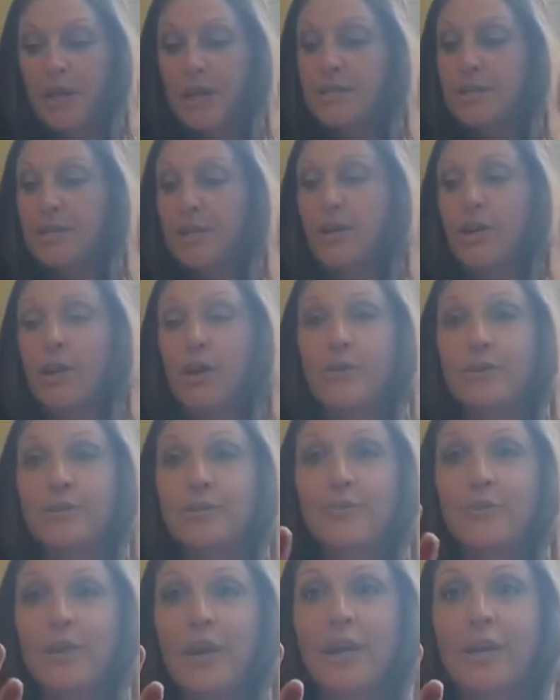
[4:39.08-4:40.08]
they're going to
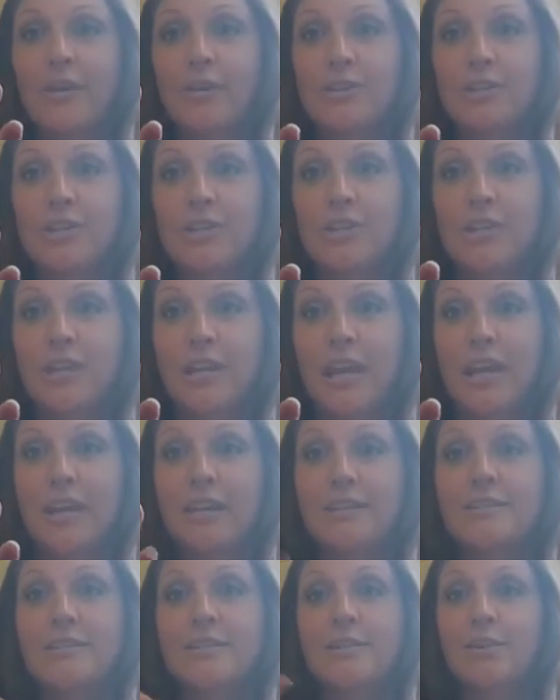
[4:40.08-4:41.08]
fade onto your
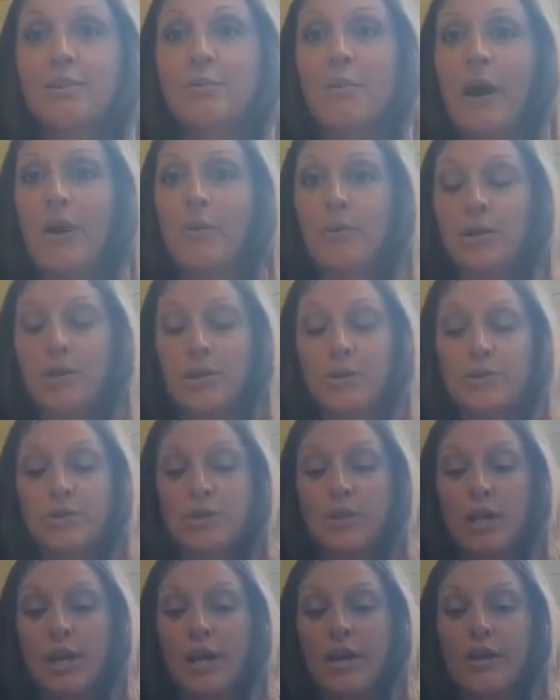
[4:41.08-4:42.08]
hands, so you might want to use
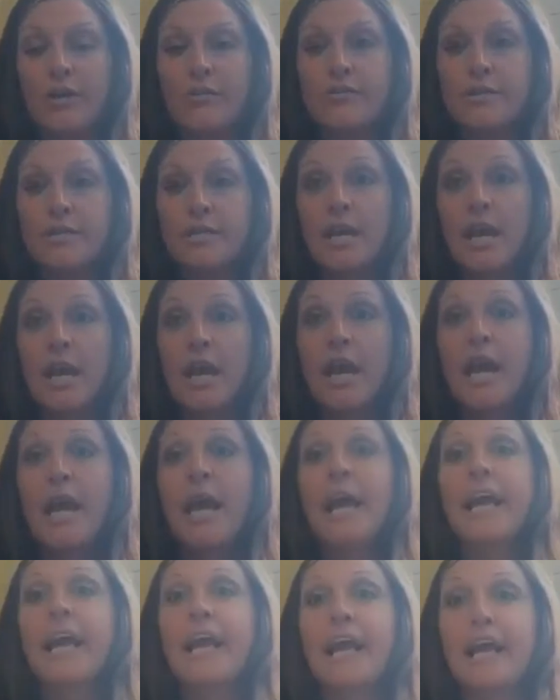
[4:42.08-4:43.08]
gloves.
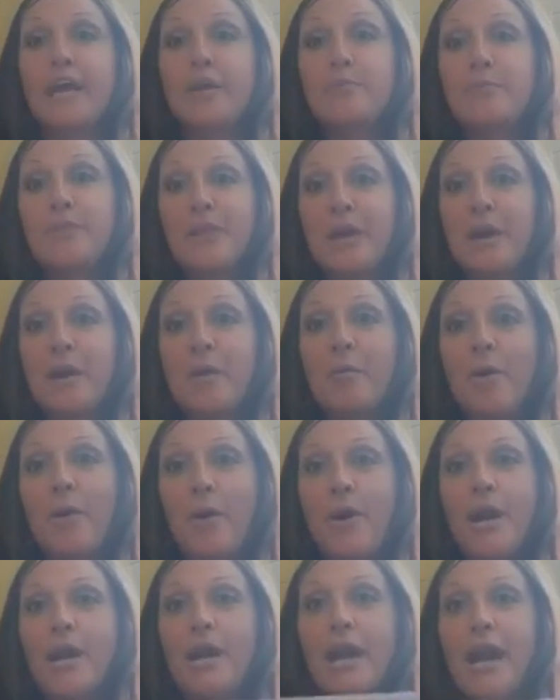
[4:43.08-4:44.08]
Keep them
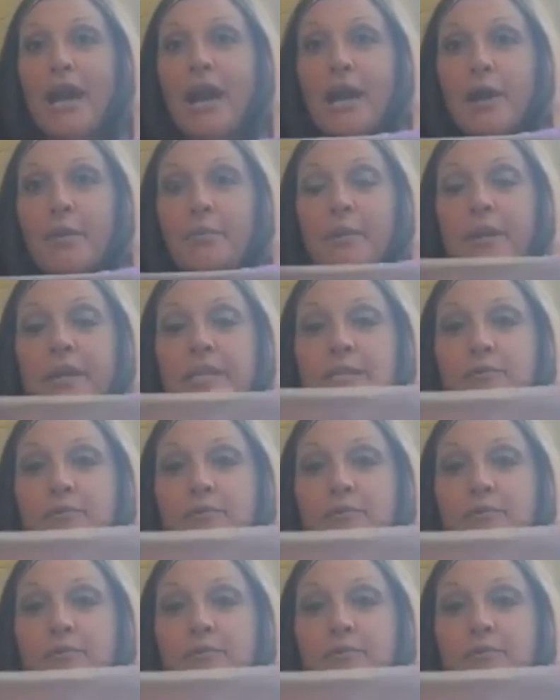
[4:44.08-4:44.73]
on a piece of